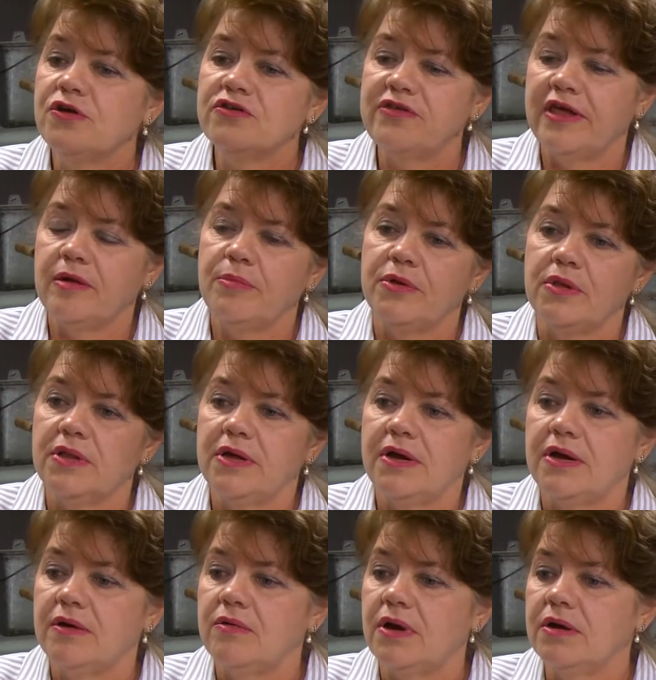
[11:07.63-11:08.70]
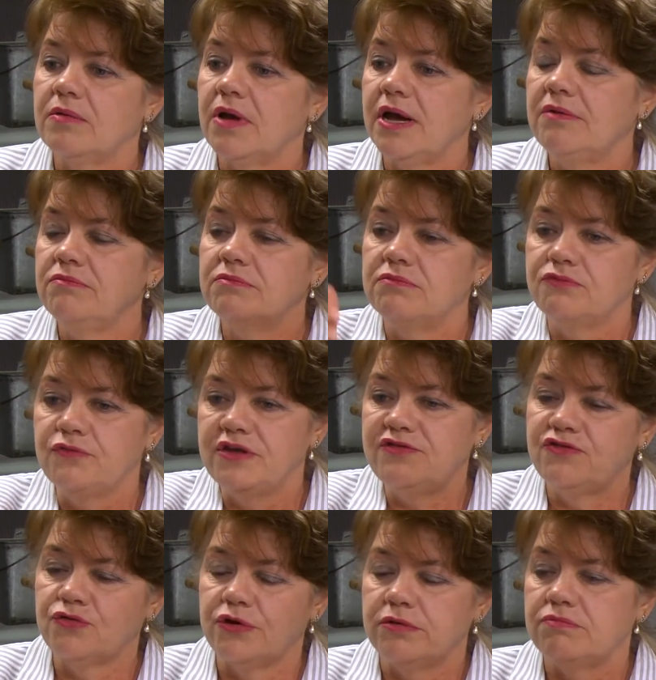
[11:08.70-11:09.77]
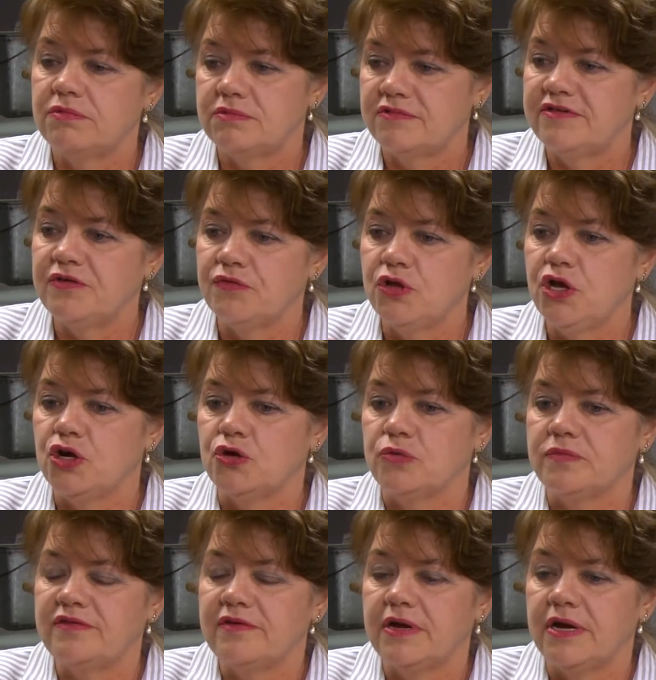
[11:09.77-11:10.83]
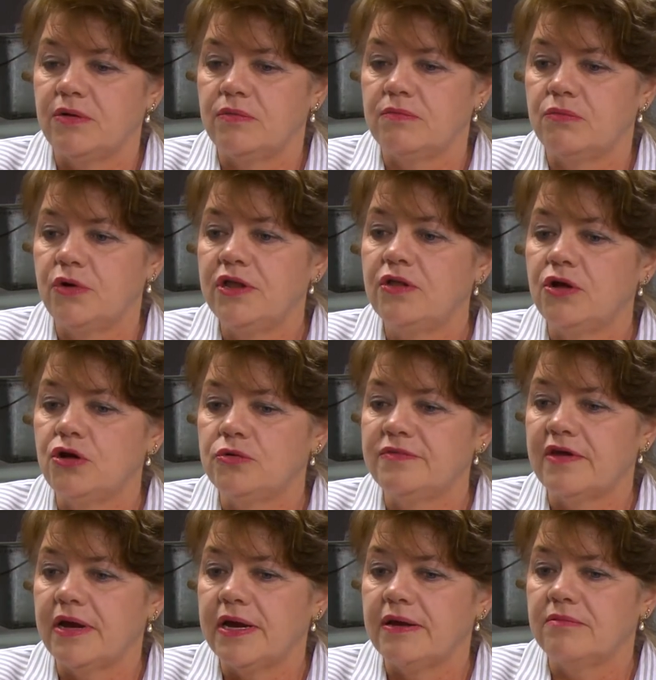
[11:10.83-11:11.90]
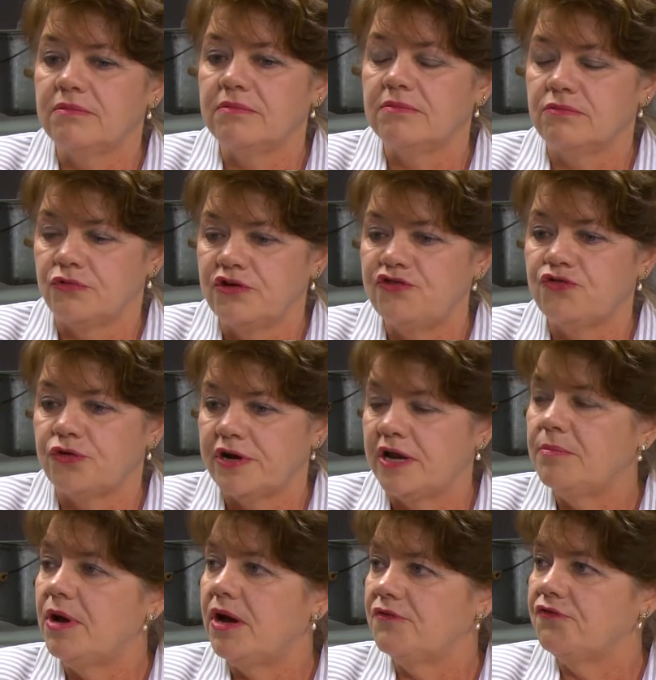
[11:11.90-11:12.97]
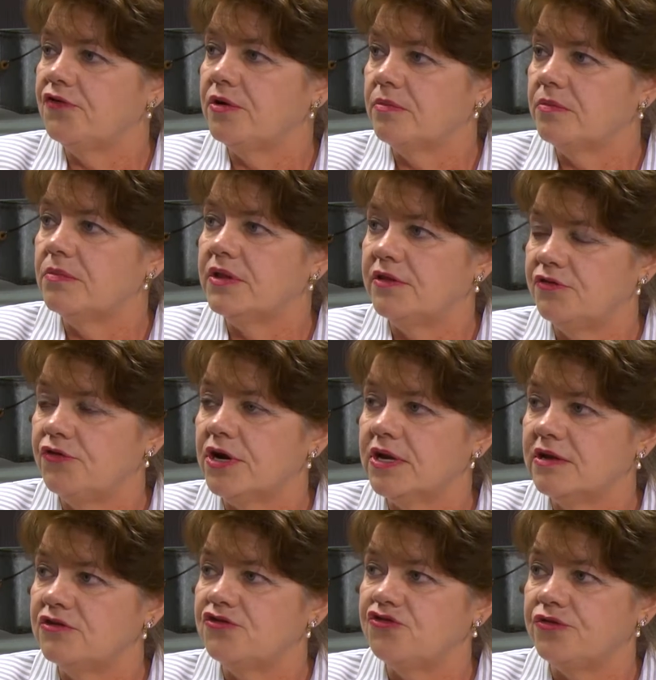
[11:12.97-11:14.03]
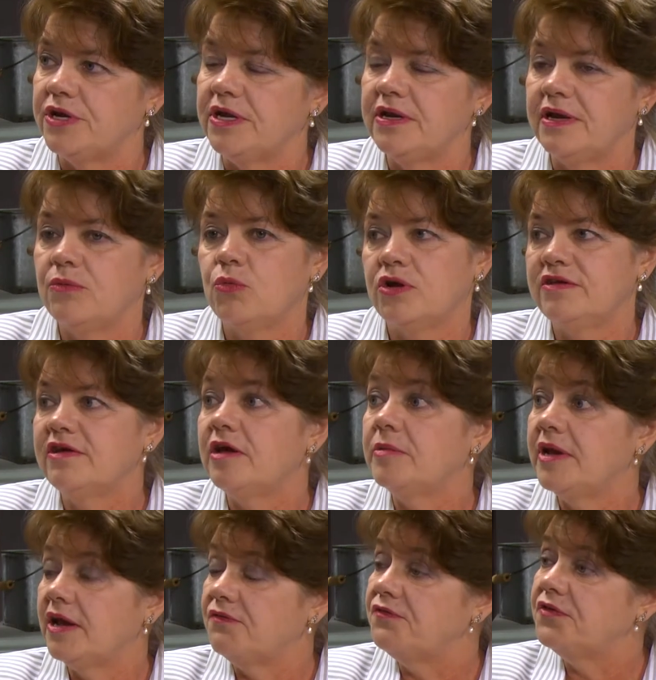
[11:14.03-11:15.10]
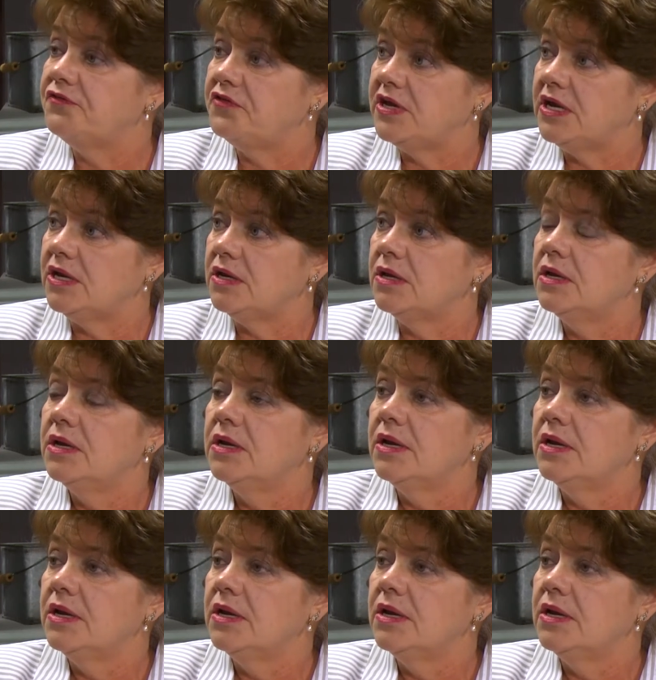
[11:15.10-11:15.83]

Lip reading: for example, I restored several homes. One of the homes I restored, I bought from the drug industry, and at one time it had 15